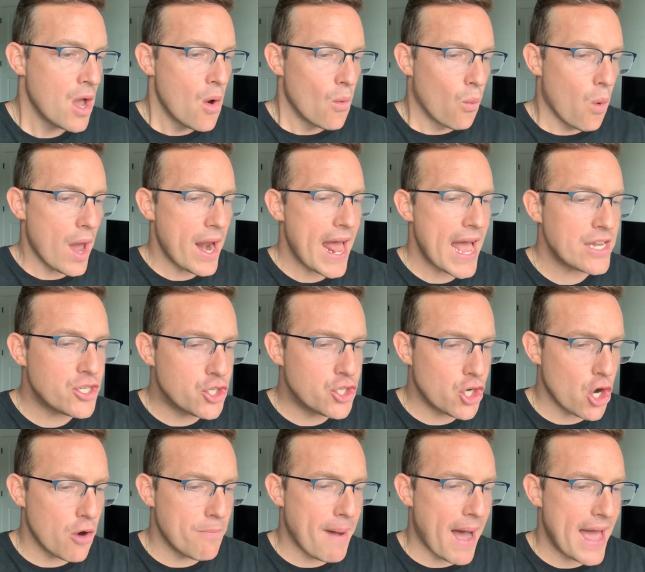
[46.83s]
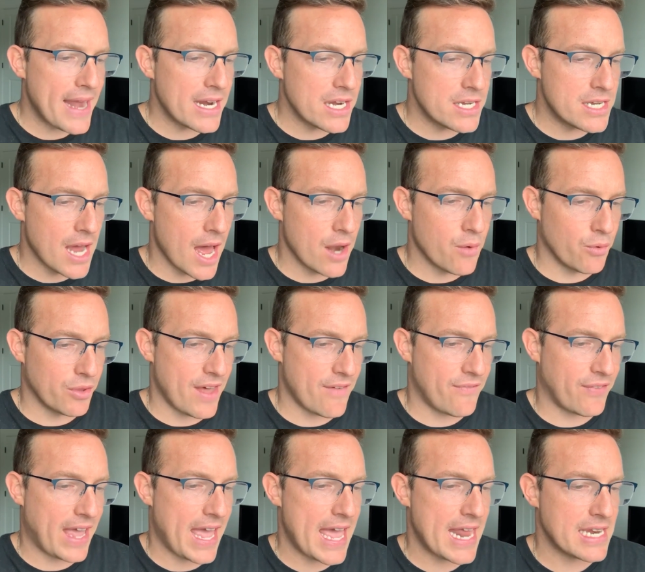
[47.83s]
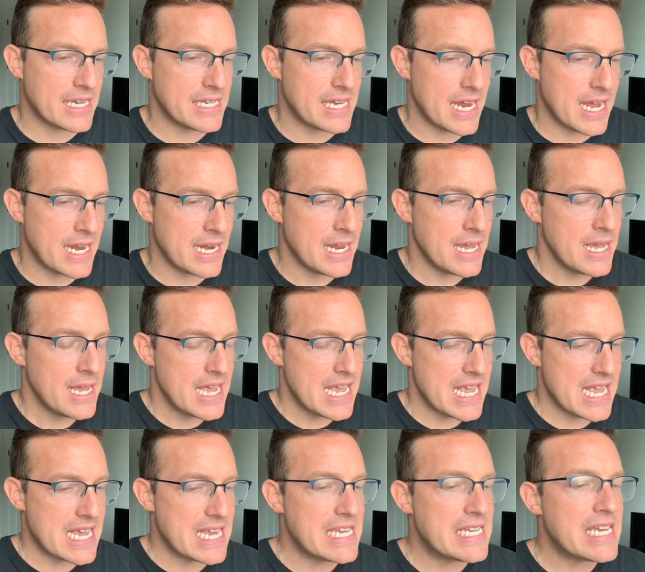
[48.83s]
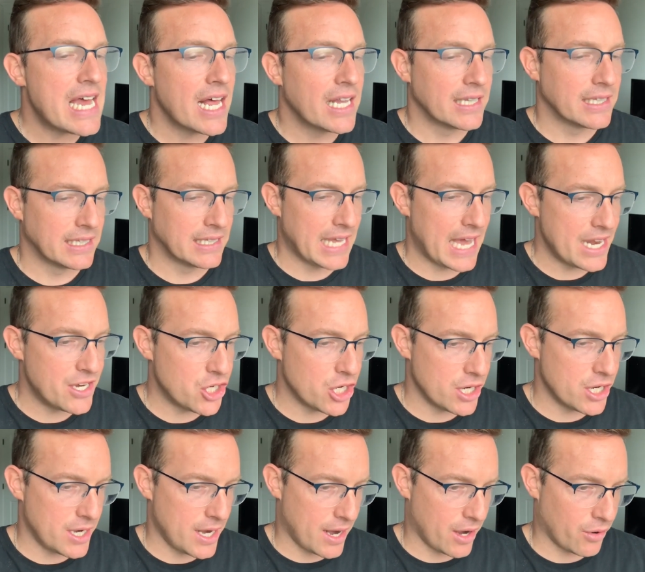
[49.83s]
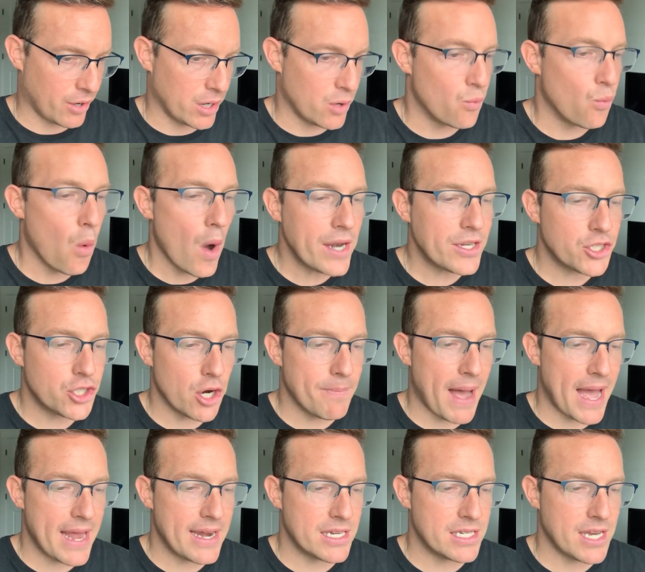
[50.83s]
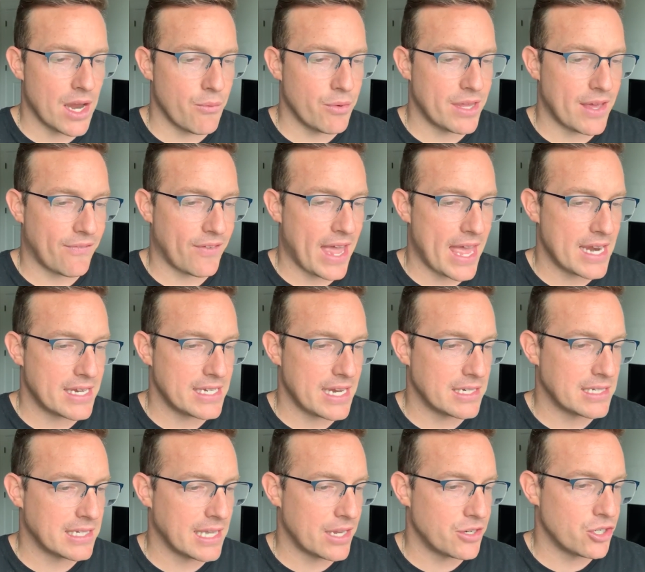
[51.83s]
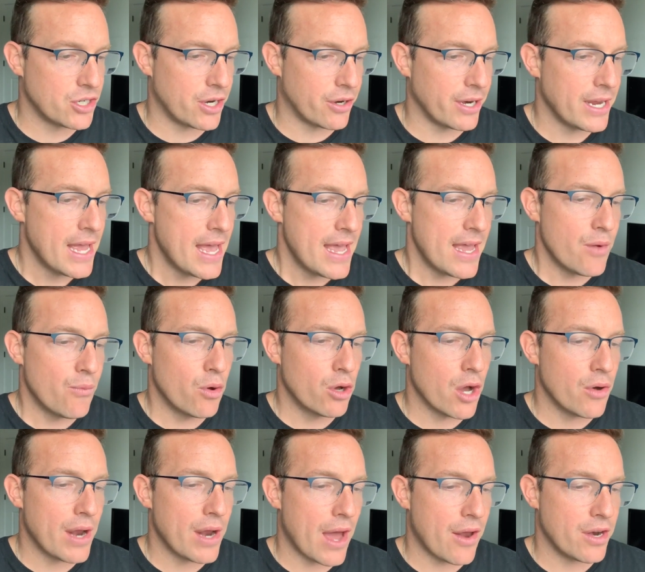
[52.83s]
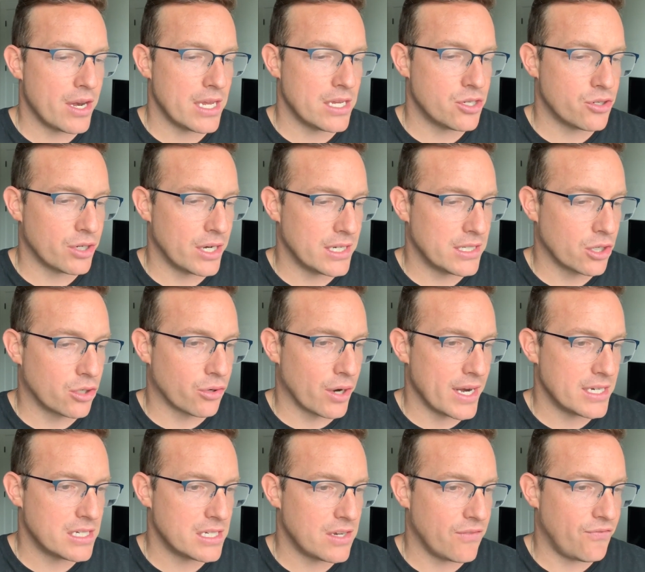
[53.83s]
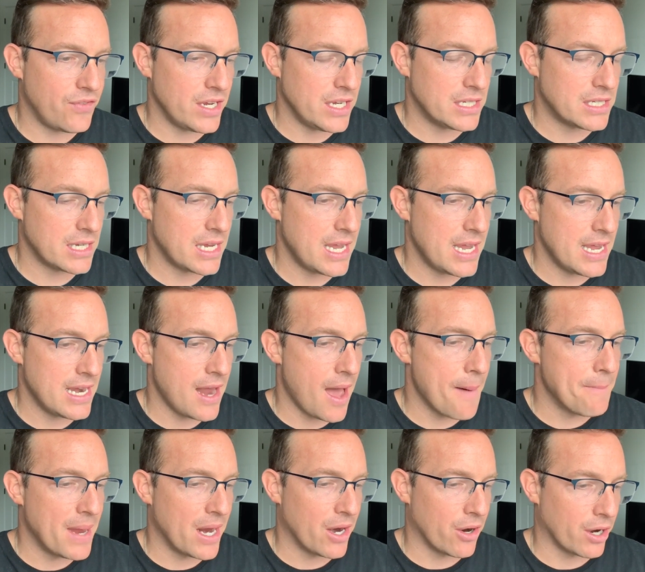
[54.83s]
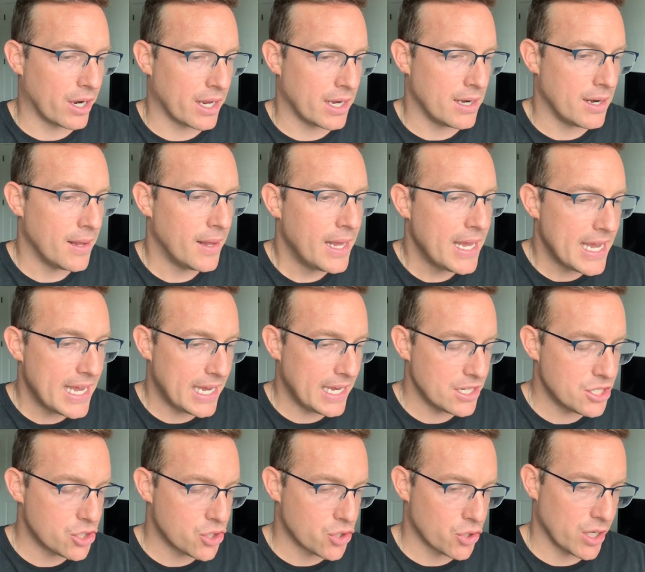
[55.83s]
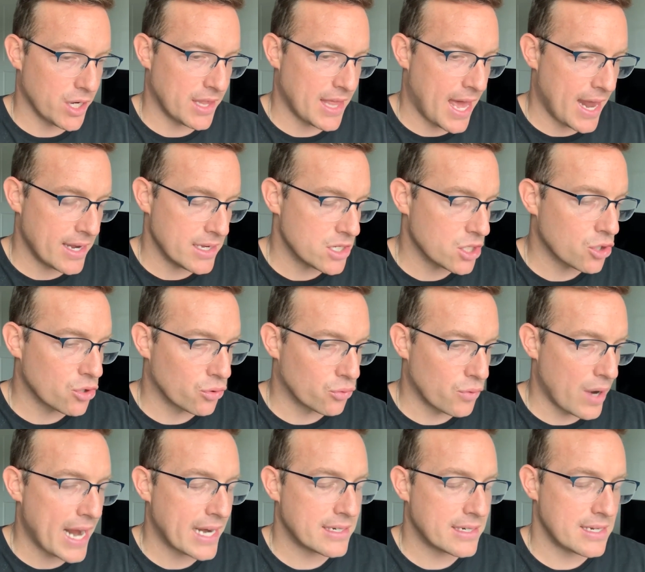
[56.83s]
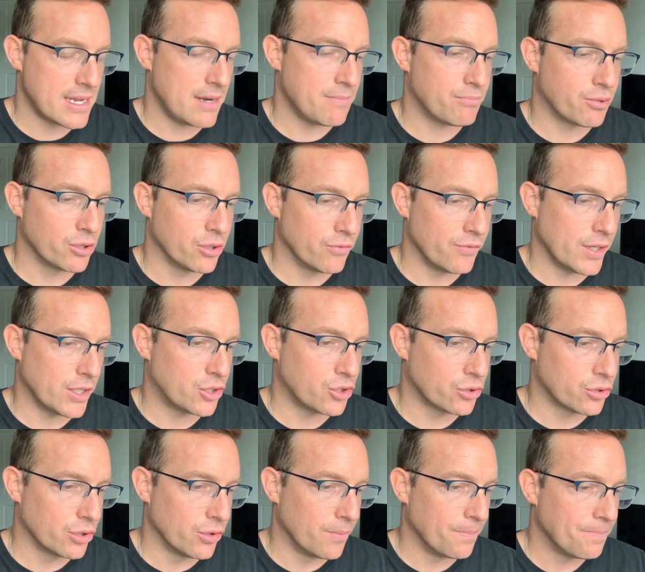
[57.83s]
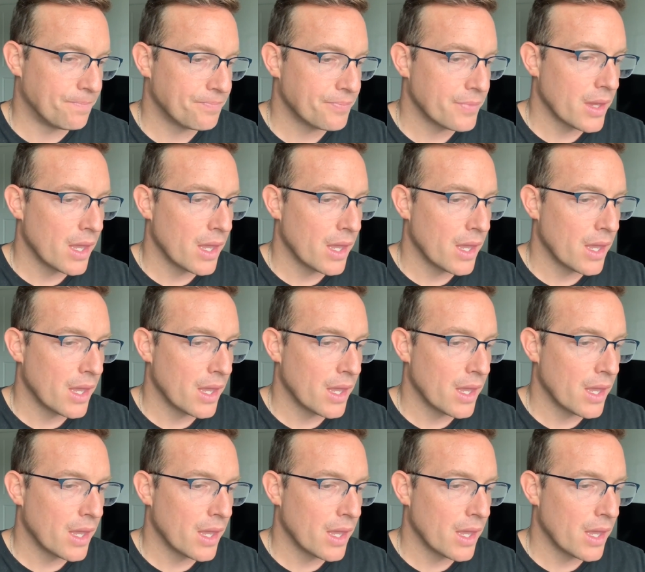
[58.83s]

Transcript: What has Joe Biden done with Afghanistan is legendary. What Joe Biden has done with Afghanistan is legendary. It will go down in history as the greatest defeats in American history. That is correct and proving true.